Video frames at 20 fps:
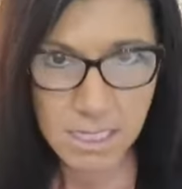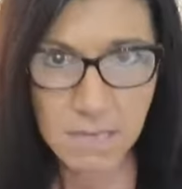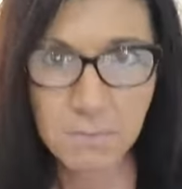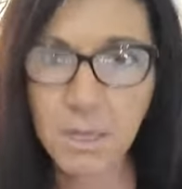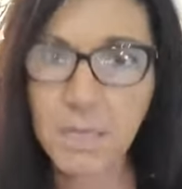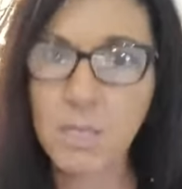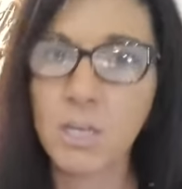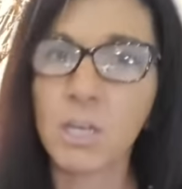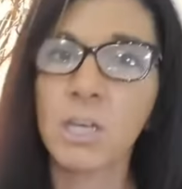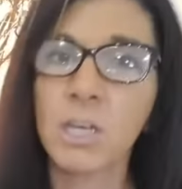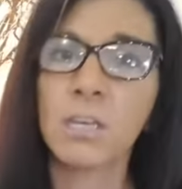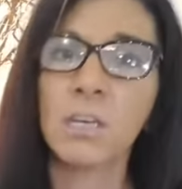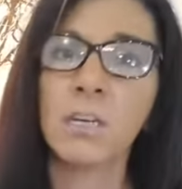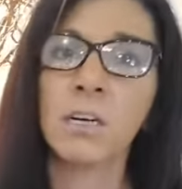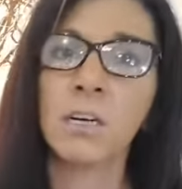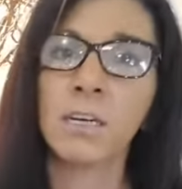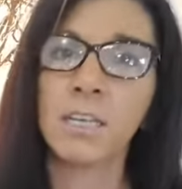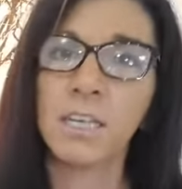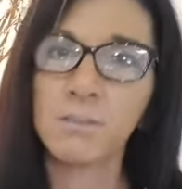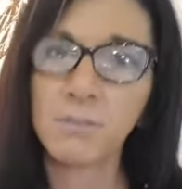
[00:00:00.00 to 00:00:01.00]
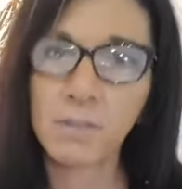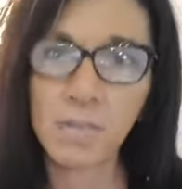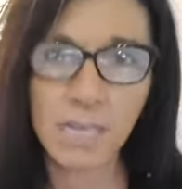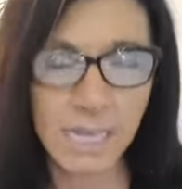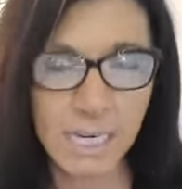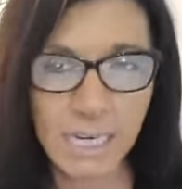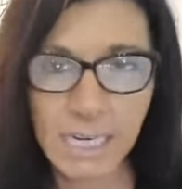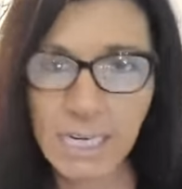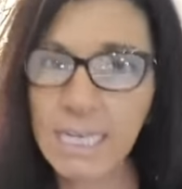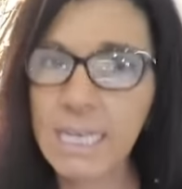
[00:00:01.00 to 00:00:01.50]
see my daughter, give her a
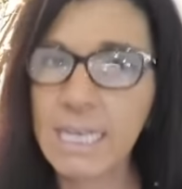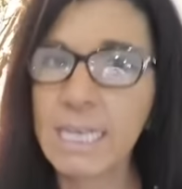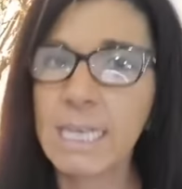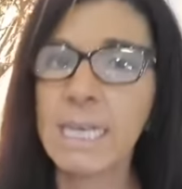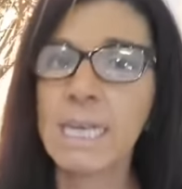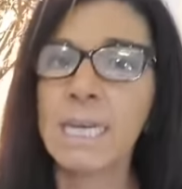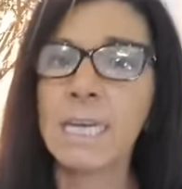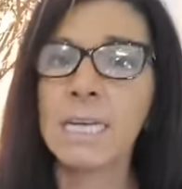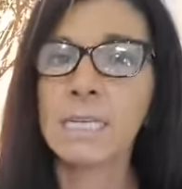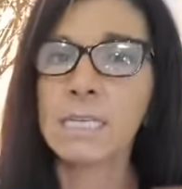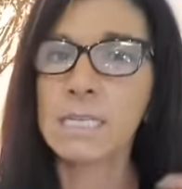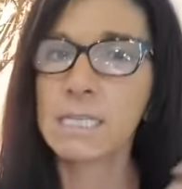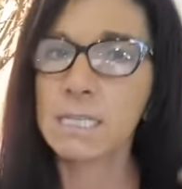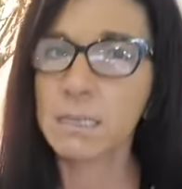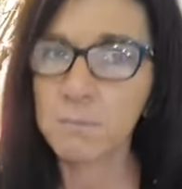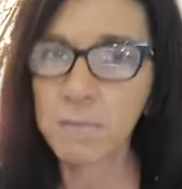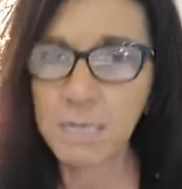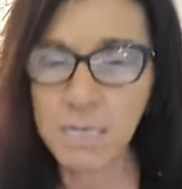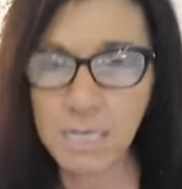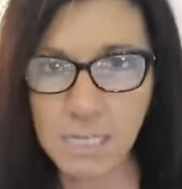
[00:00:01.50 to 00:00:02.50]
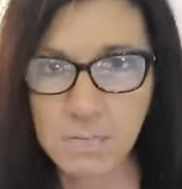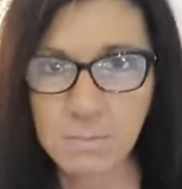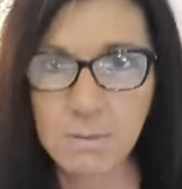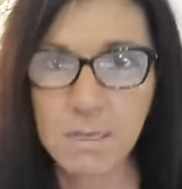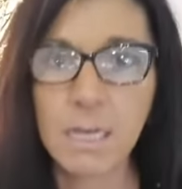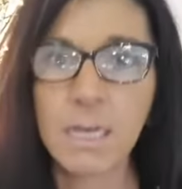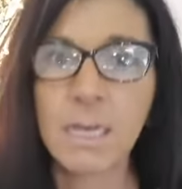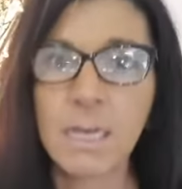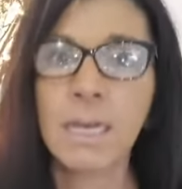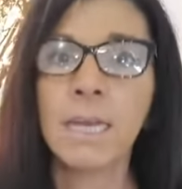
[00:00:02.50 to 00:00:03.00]
hug and a kiss, tell my
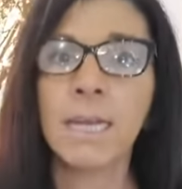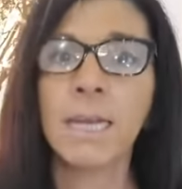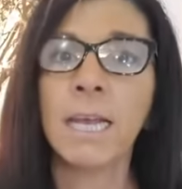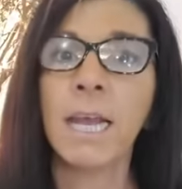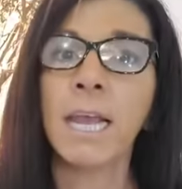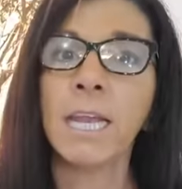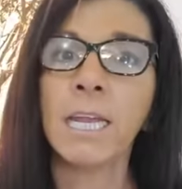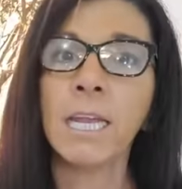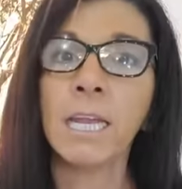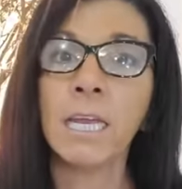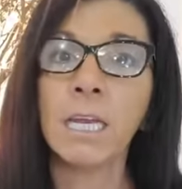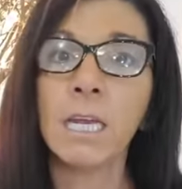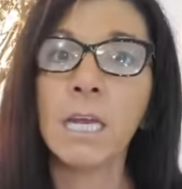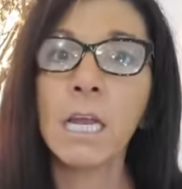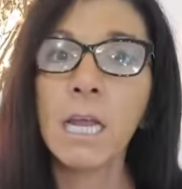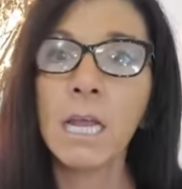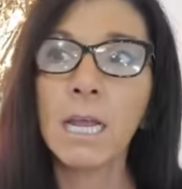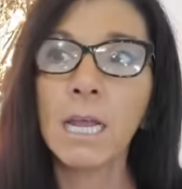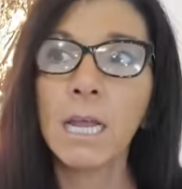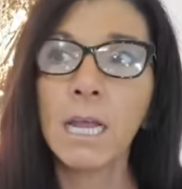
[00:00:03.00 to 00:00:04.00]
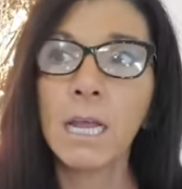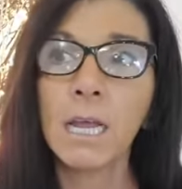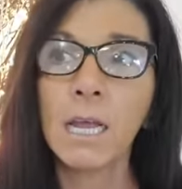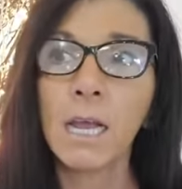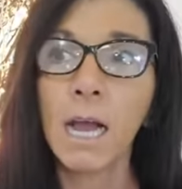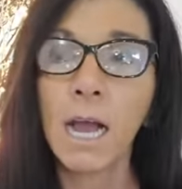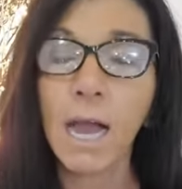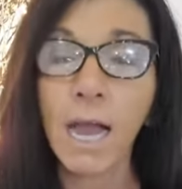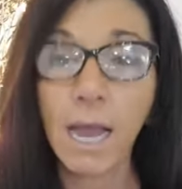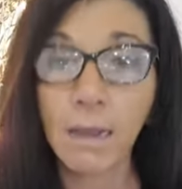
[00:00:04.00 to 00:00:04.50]
husband hi, and then
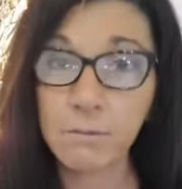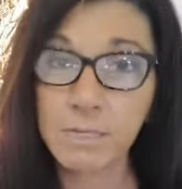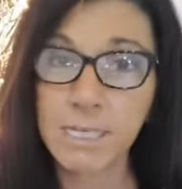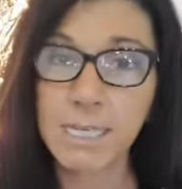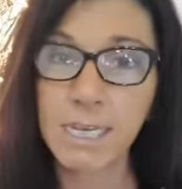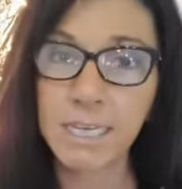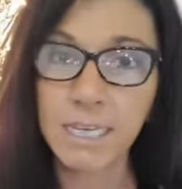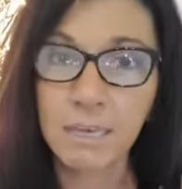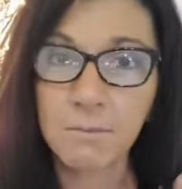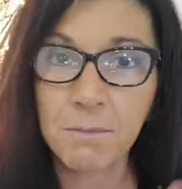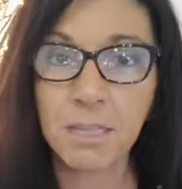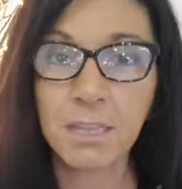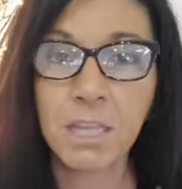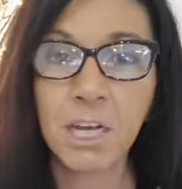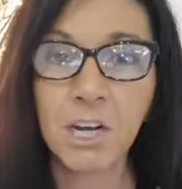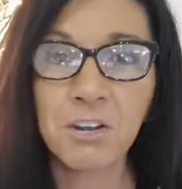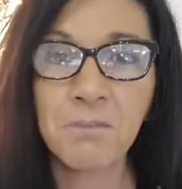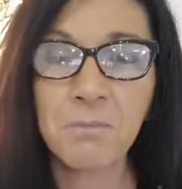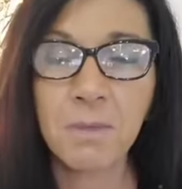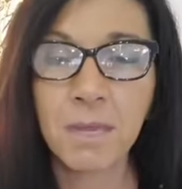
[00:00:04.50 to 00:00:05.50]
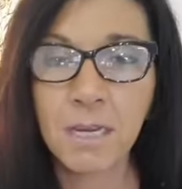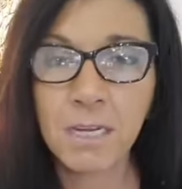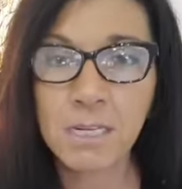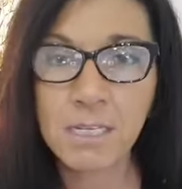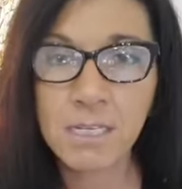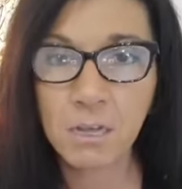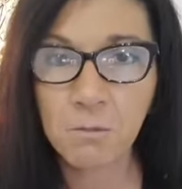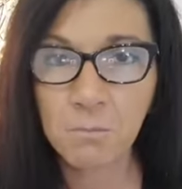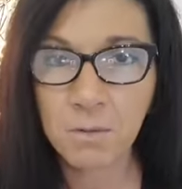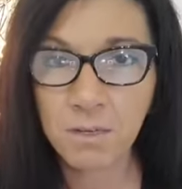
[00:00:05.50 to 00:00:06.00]
I would say, give me 30
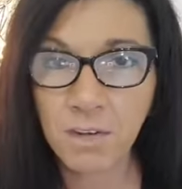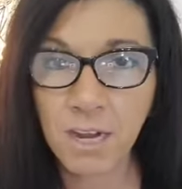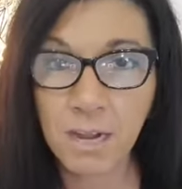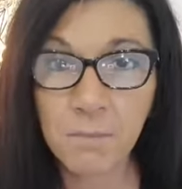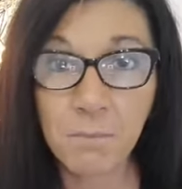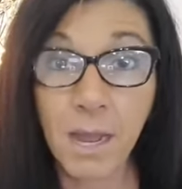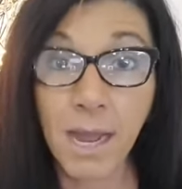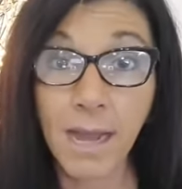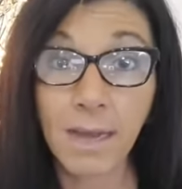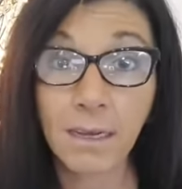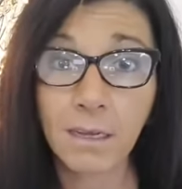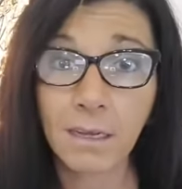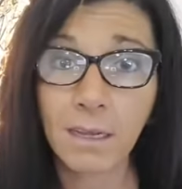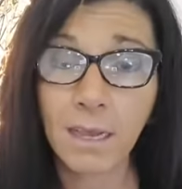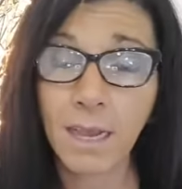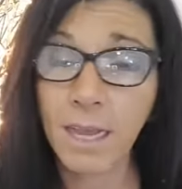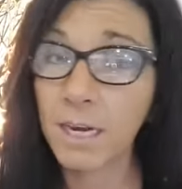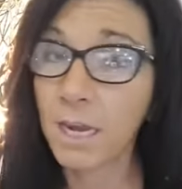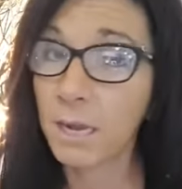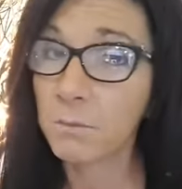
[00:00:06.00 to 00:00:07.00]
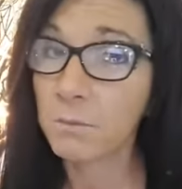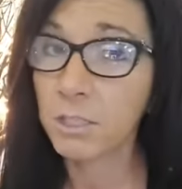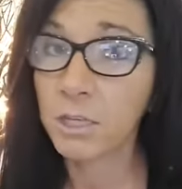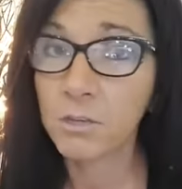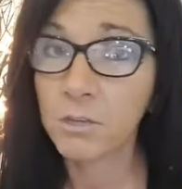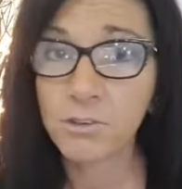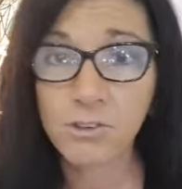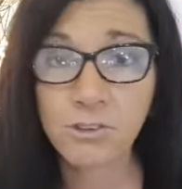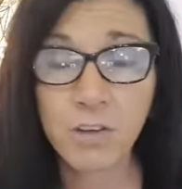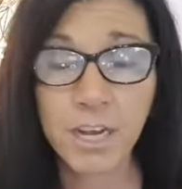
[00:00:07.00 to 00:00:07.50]
minutes, I'll be right back. And I would
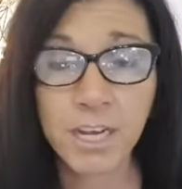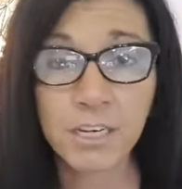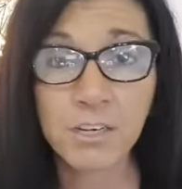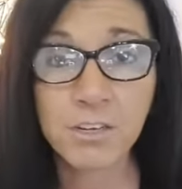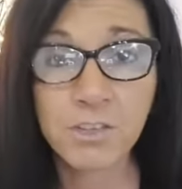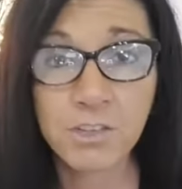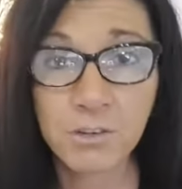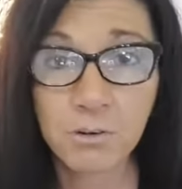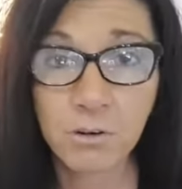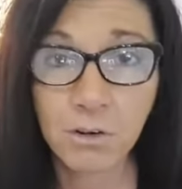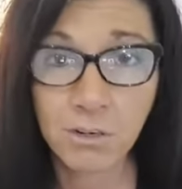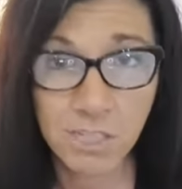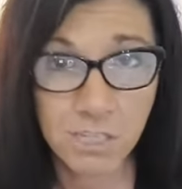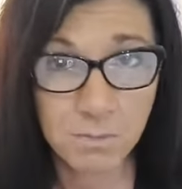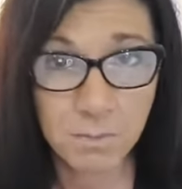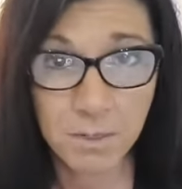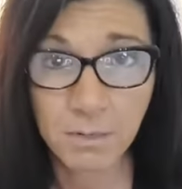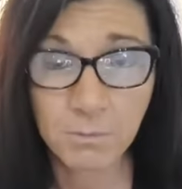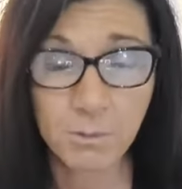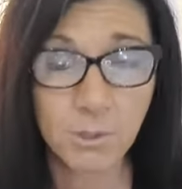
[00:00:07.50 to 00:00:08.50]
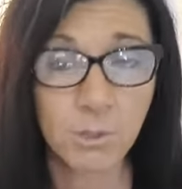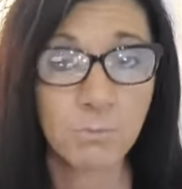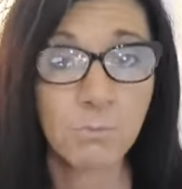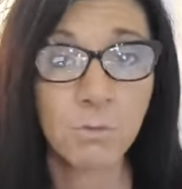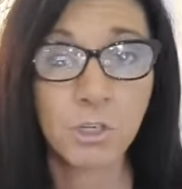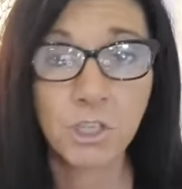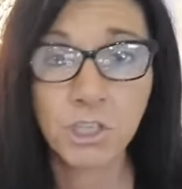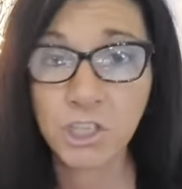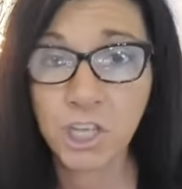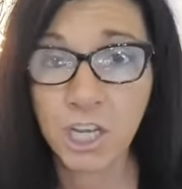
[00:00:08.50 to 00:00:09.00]
go straight into our spare
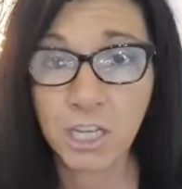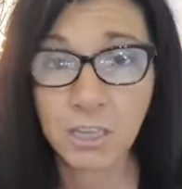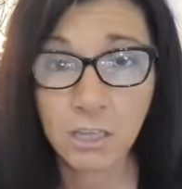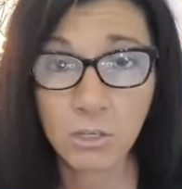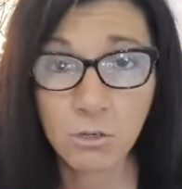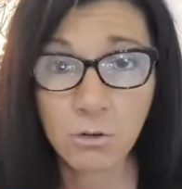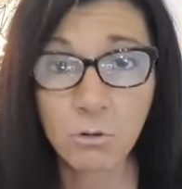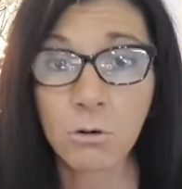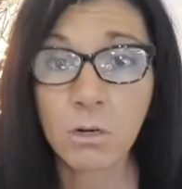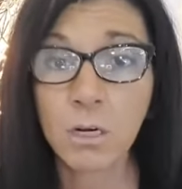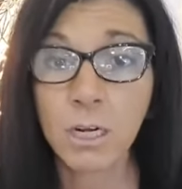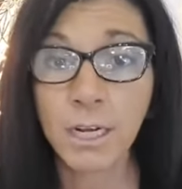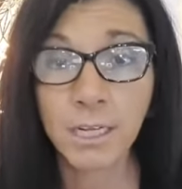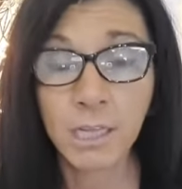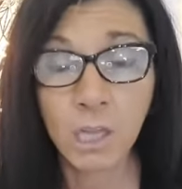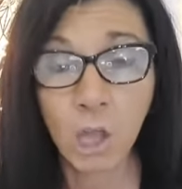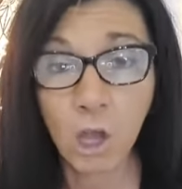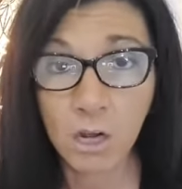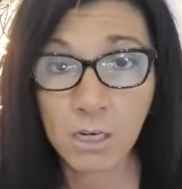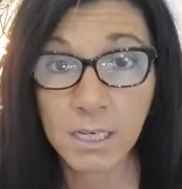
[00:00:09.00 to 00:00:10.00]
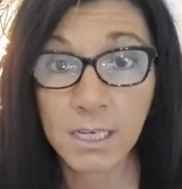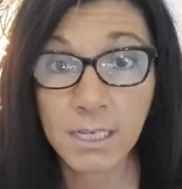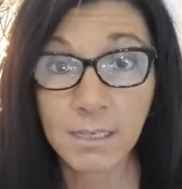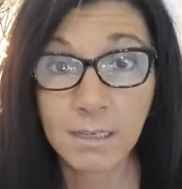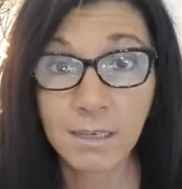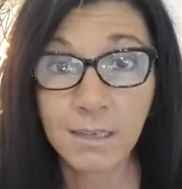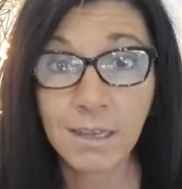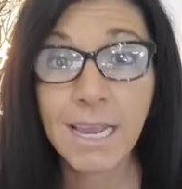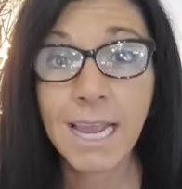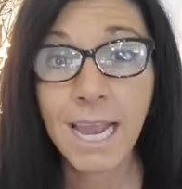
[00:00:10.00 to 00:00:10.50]
room, shut the door and lock
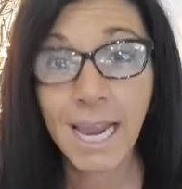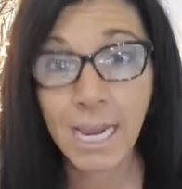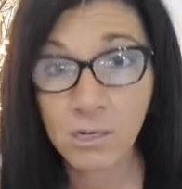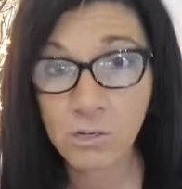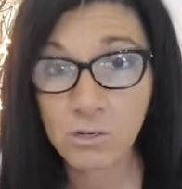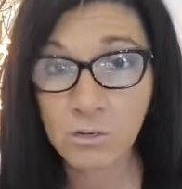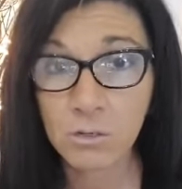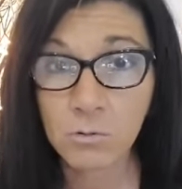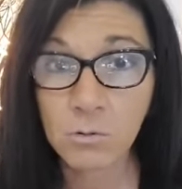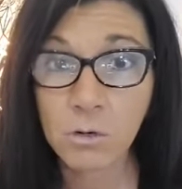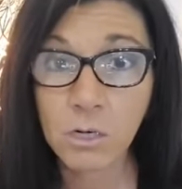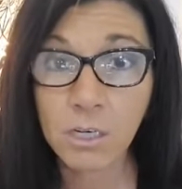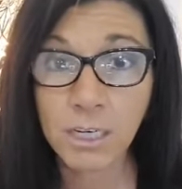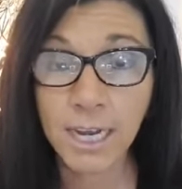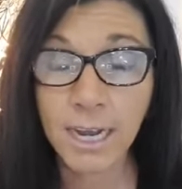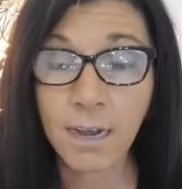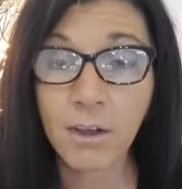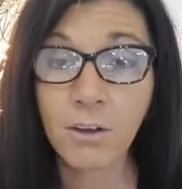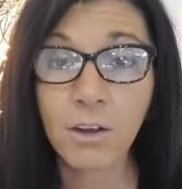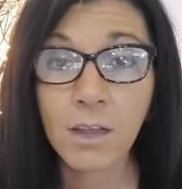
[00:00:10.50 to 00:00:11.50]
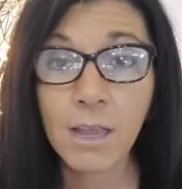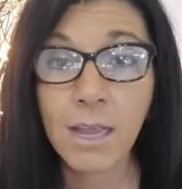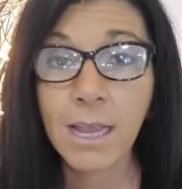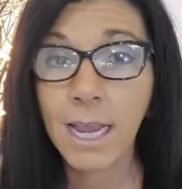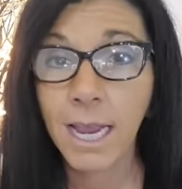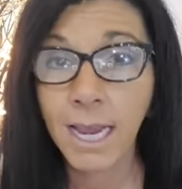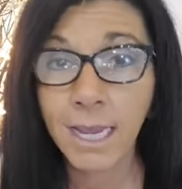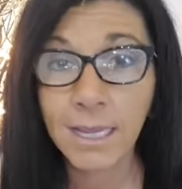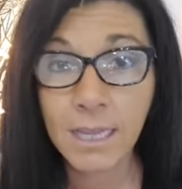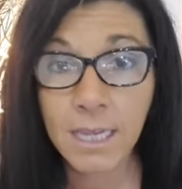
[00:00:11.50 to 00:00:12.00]
it, and do a workout.
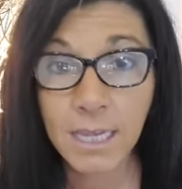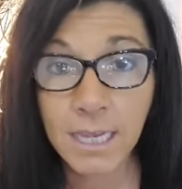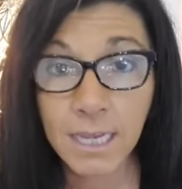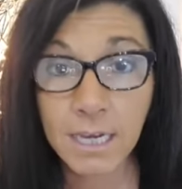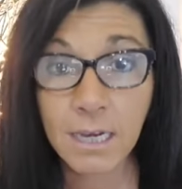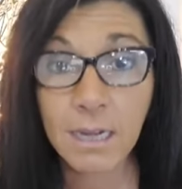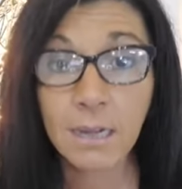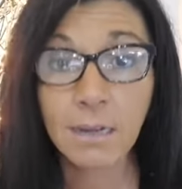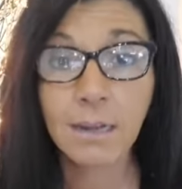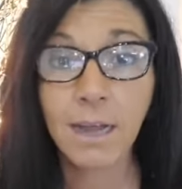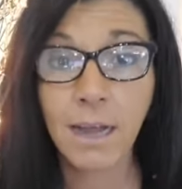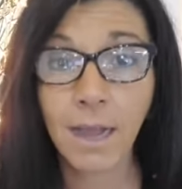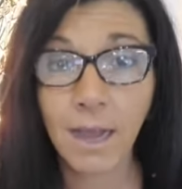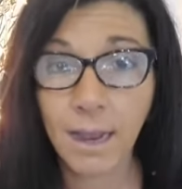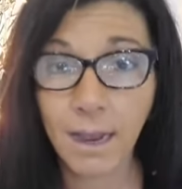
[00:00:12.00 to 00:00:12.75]
And then